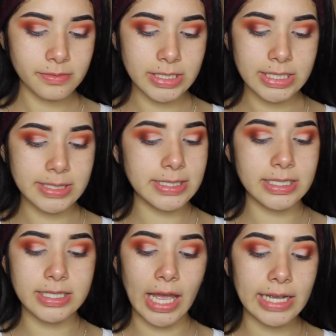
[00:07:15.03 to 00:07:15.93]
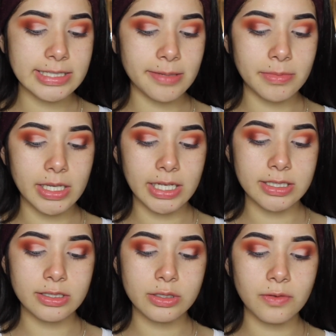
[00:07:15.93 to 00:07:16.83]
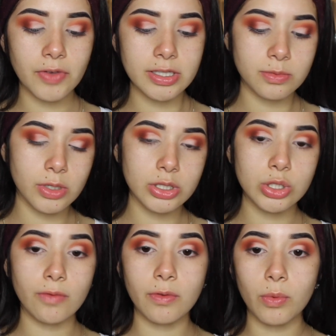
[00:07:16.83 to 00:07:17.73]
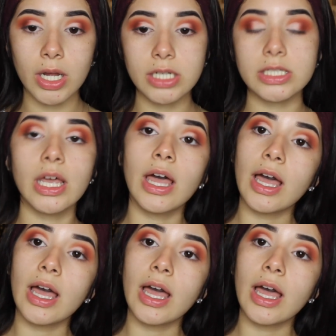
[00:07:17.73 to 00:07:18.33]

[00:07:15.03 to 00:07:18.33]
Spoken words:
This is the exact same thing as the Too Faced one, so if you want